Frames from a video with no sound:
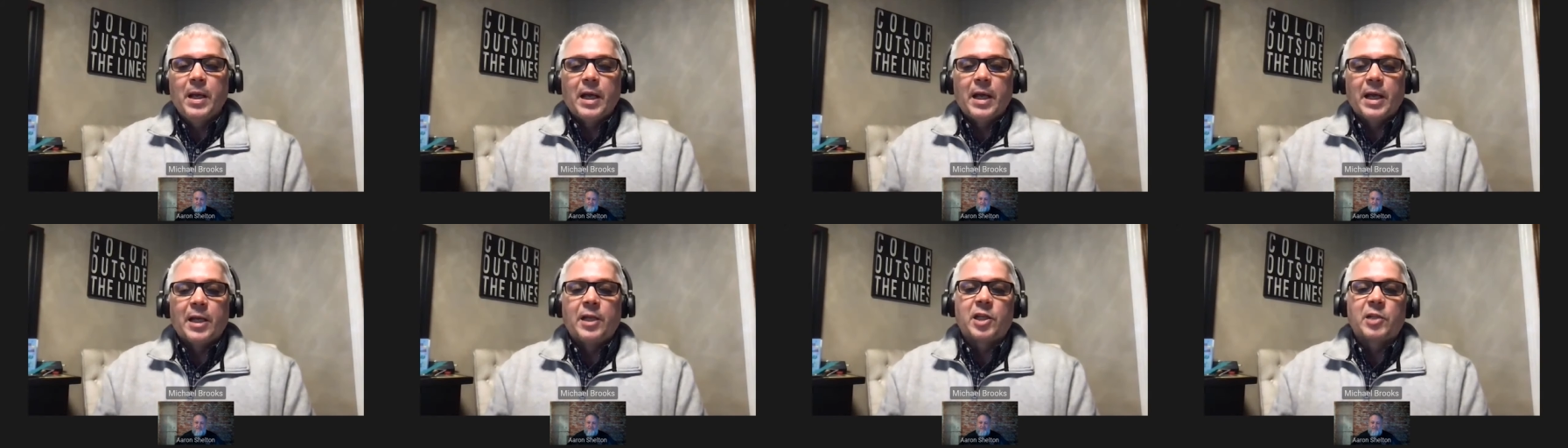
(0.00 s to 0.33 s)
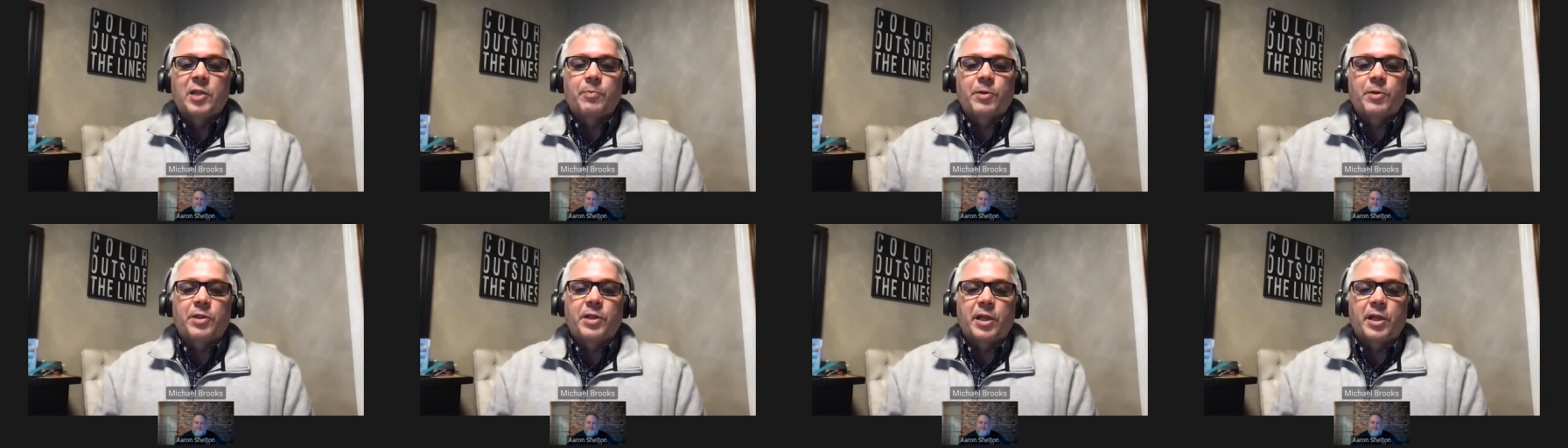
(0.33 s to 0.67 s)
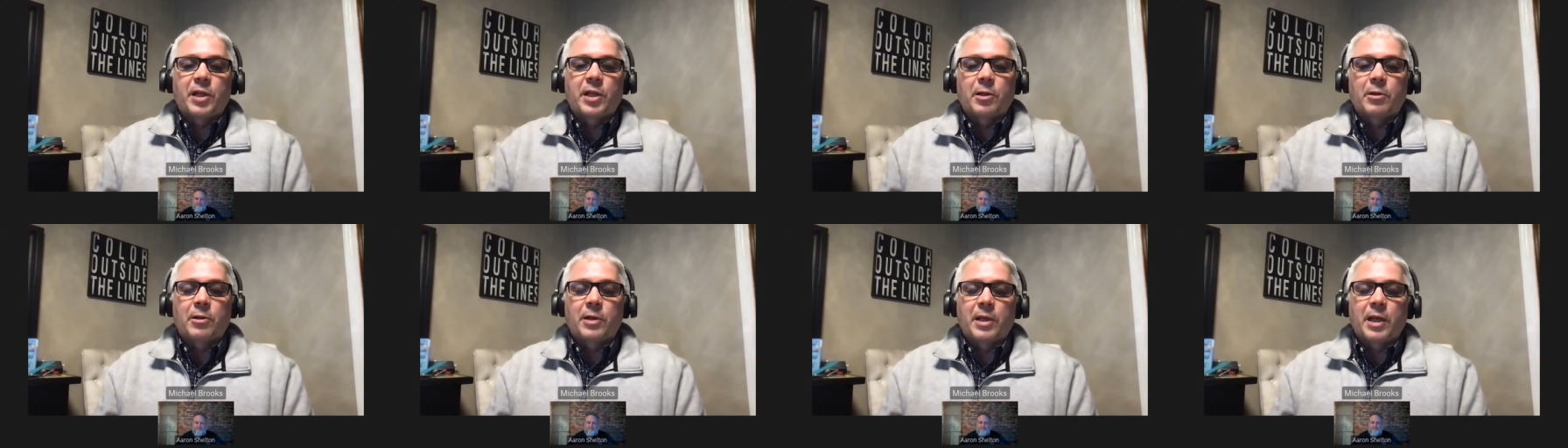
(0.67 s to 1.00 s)
In this
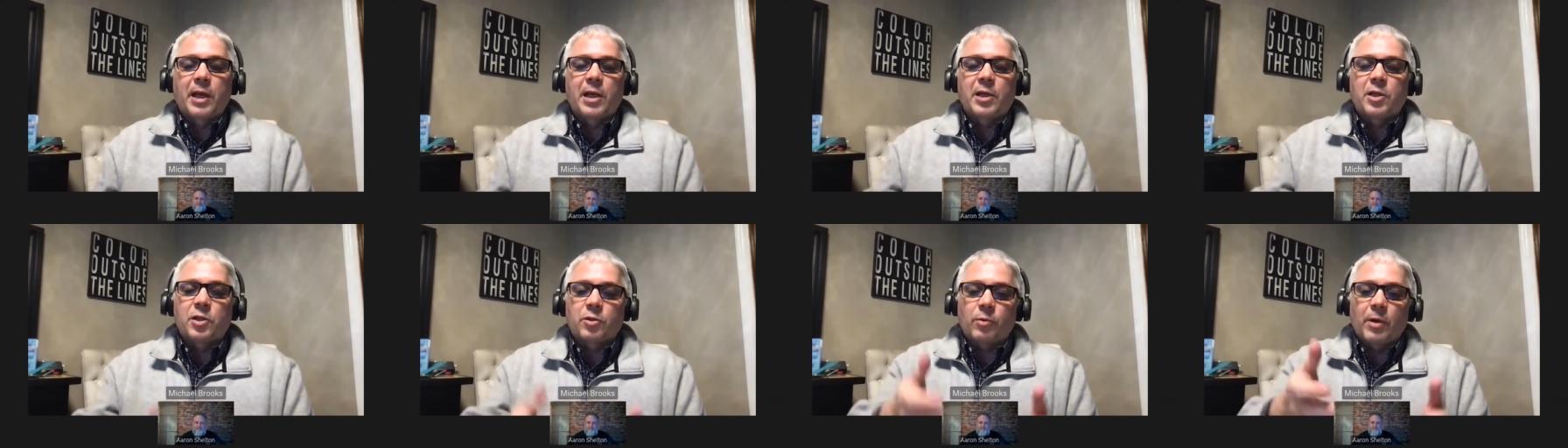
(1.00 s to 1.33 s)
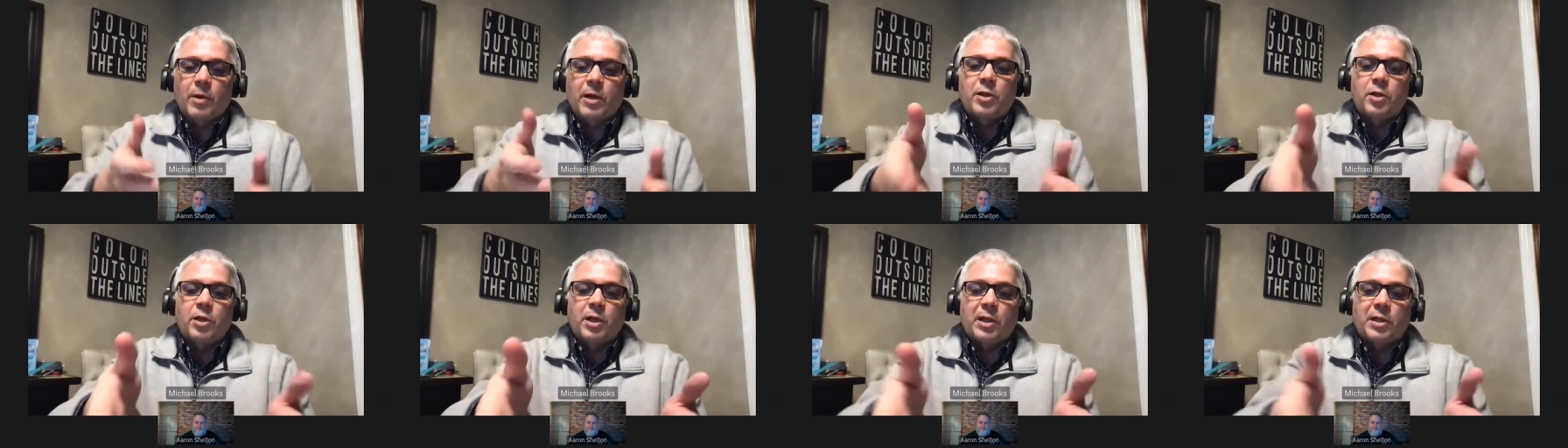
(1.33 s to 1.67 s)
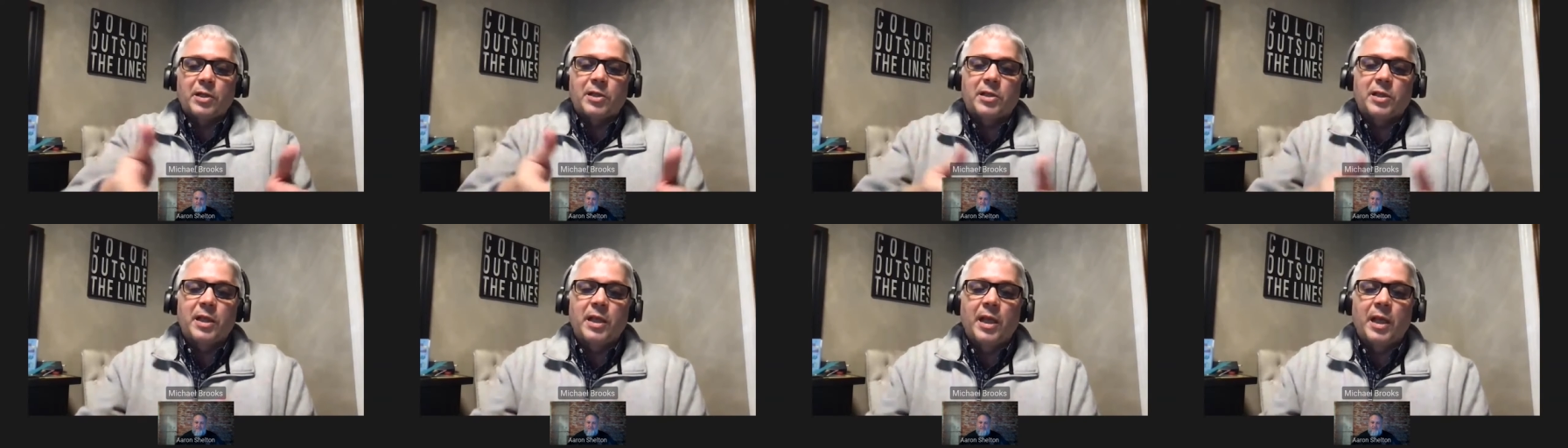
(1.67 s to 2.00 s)
particular case, right, you can
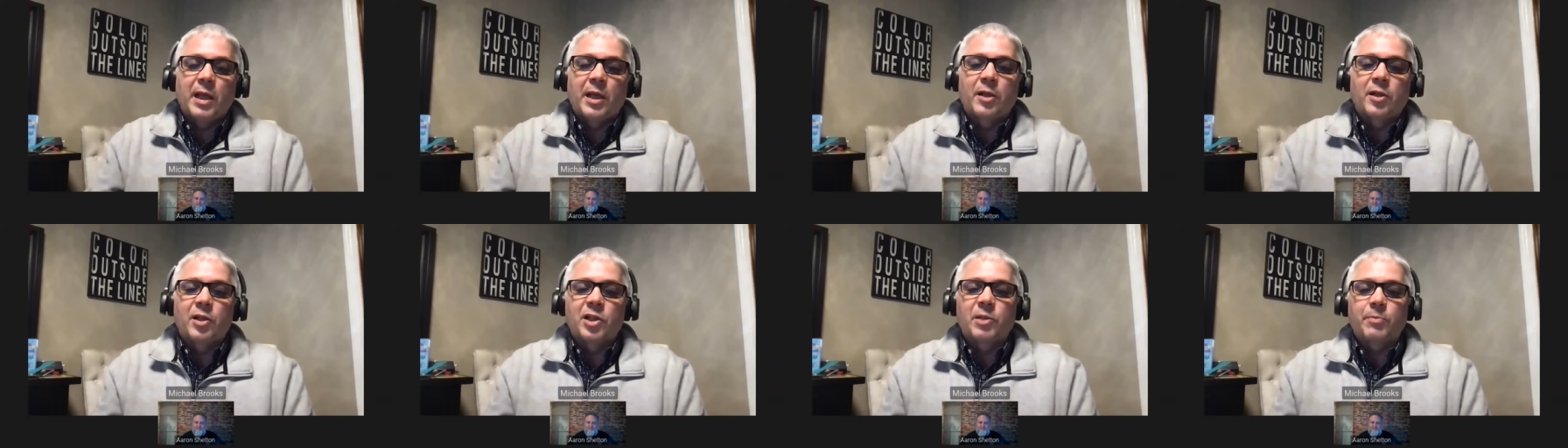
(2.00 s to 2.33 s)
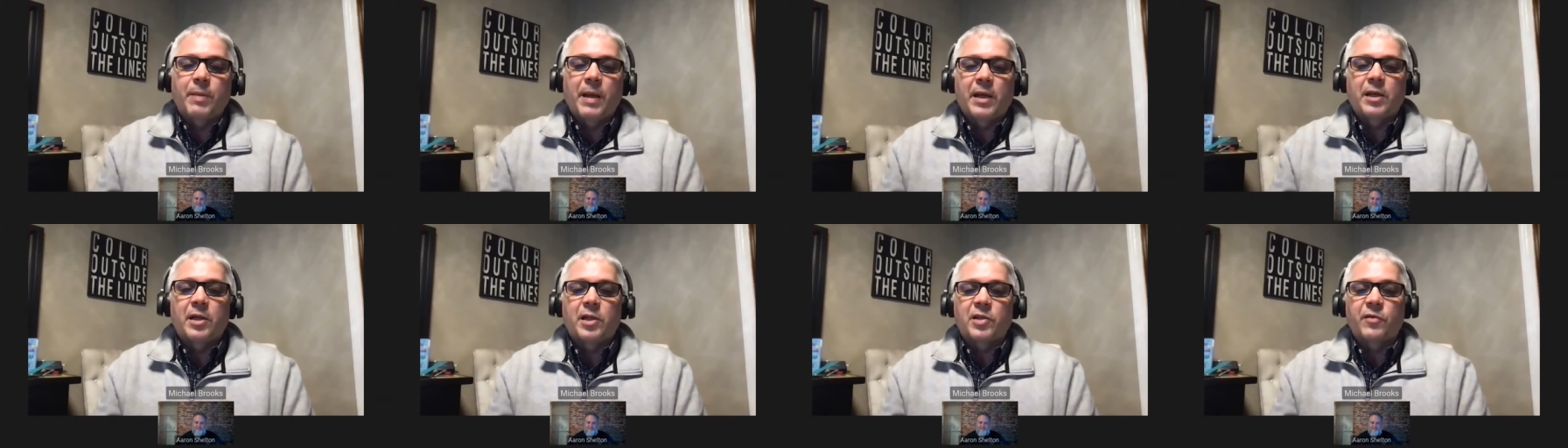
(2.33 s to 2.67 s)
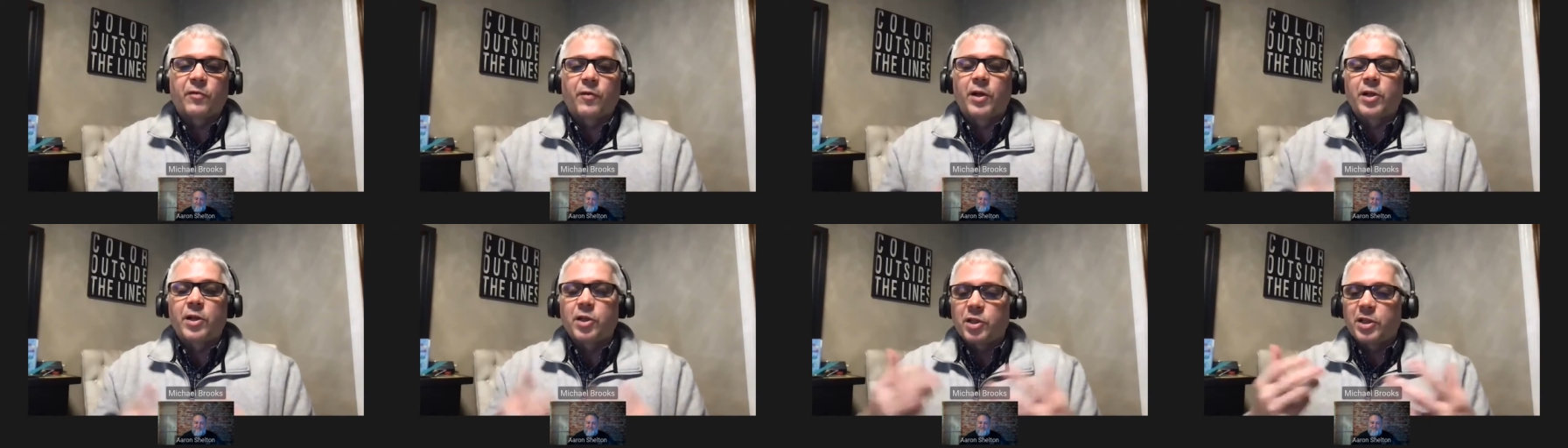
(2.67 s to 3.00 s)
see English, Spanish,
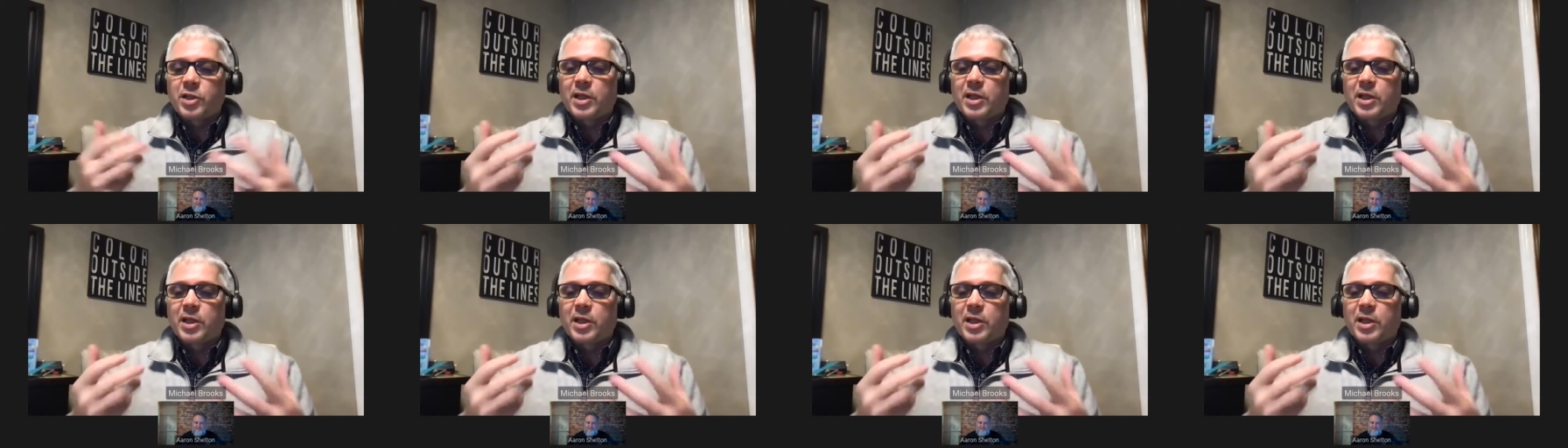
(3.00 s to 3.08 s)
French.